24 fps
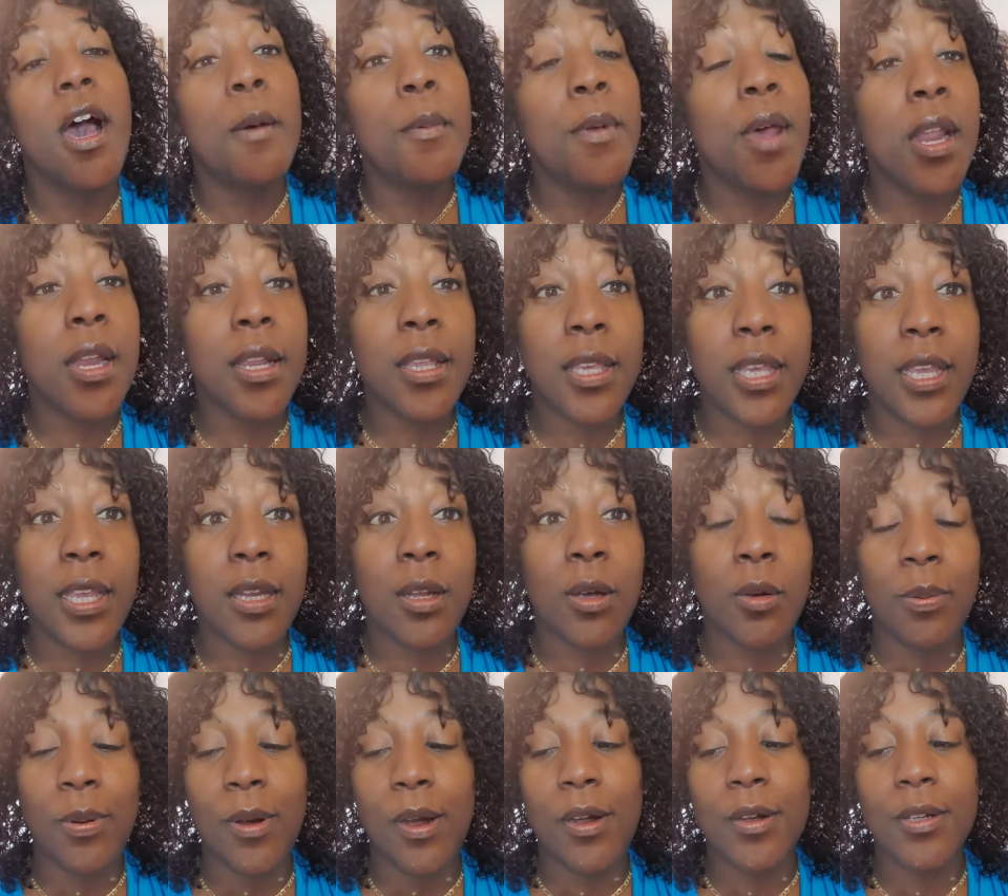I'm not a
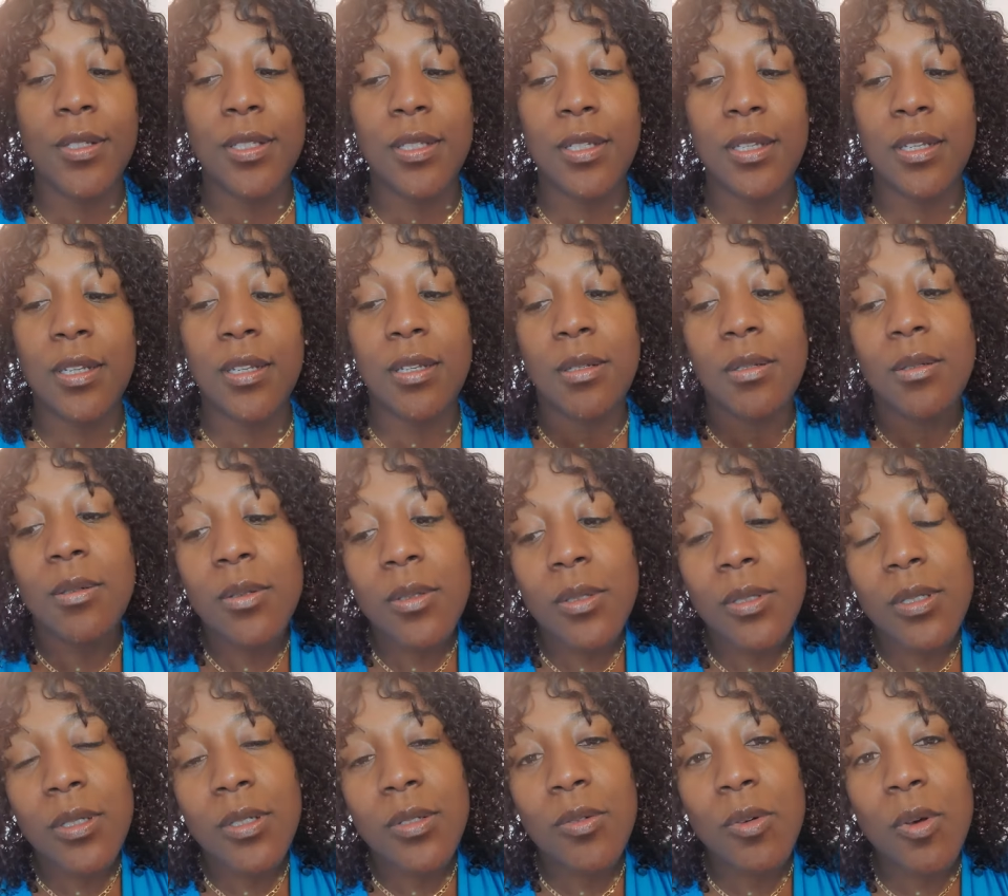keto person,
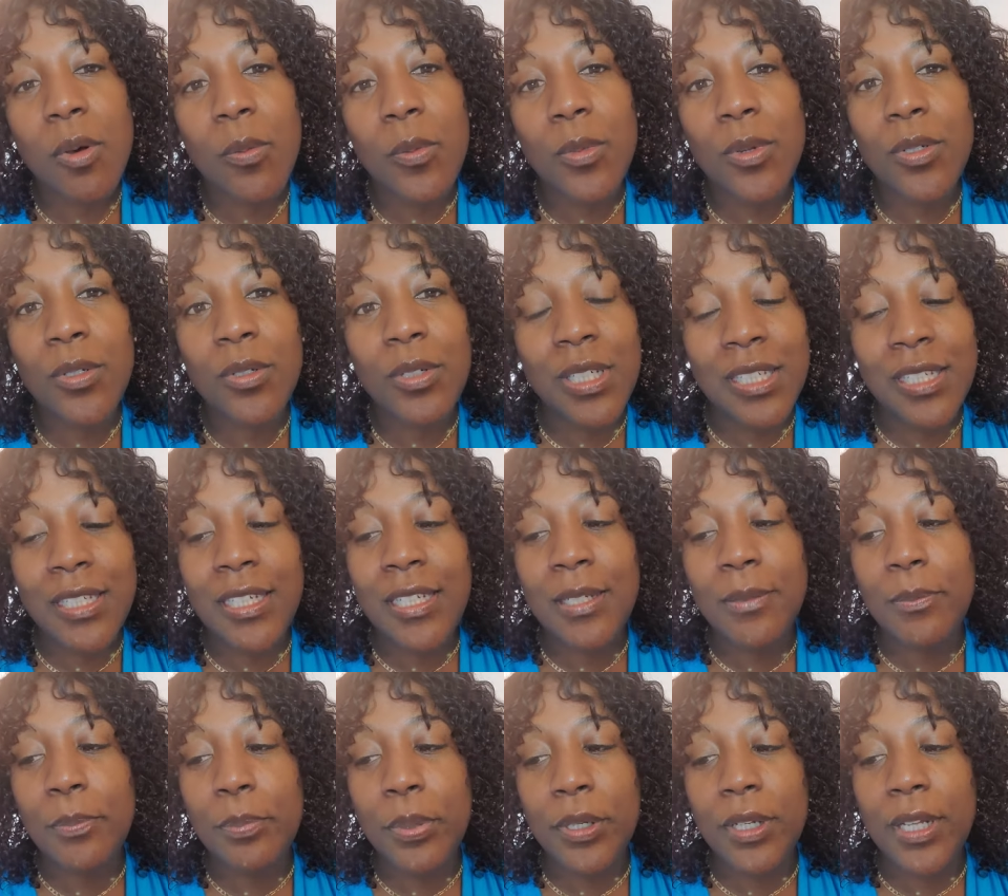so I'm going to
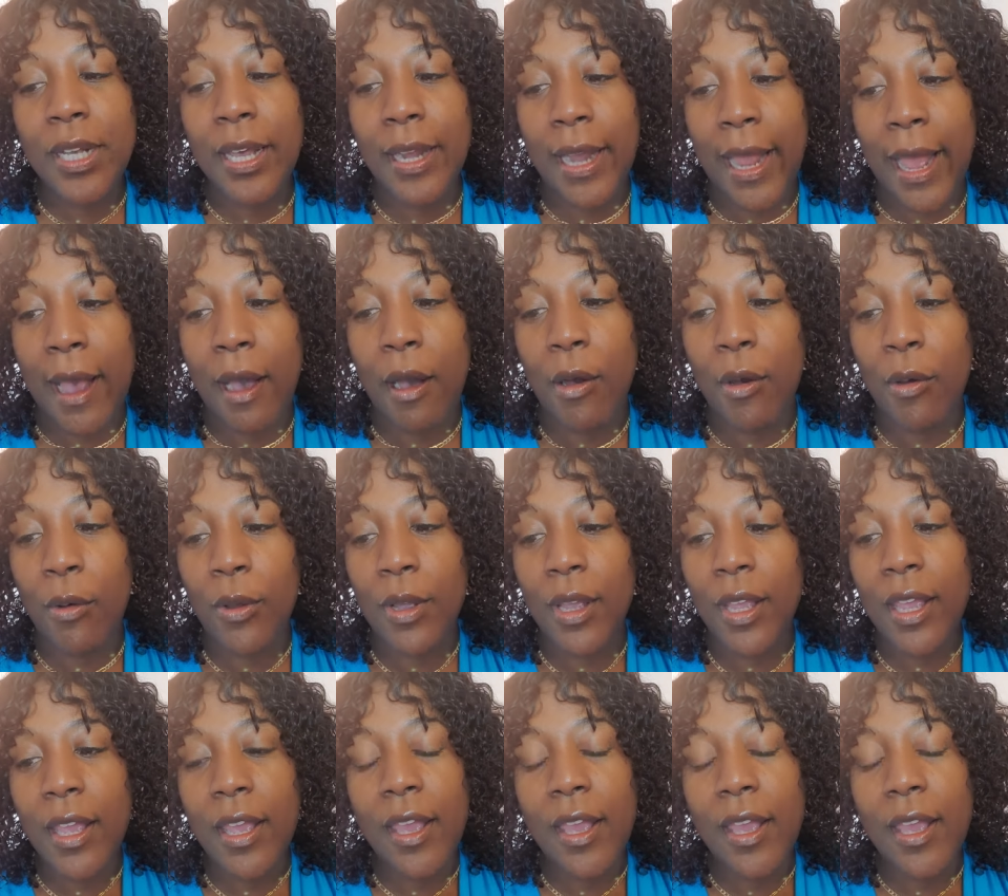put that out.